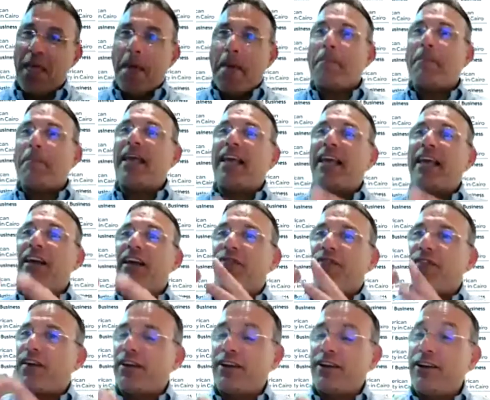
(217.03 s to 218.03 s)
making
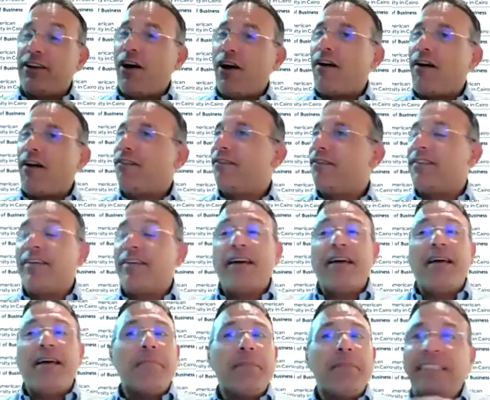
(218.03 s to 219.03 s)
fun of
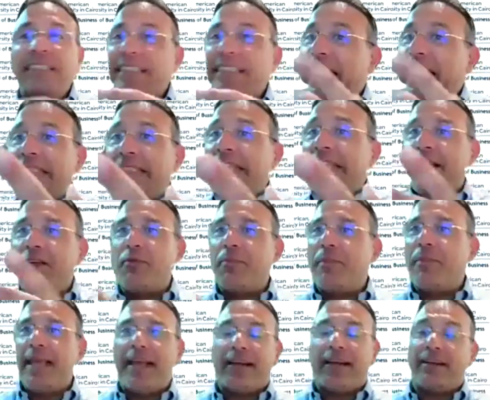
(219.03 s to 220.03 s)
mistakes that you
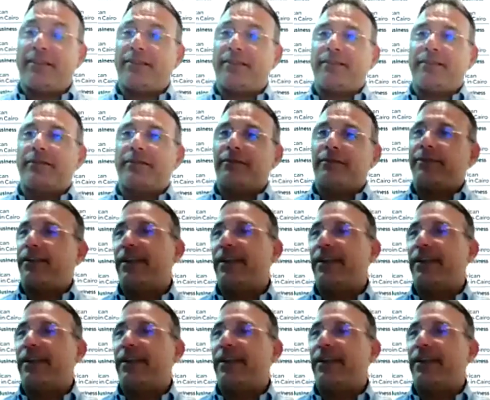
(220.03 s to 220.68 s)
make. For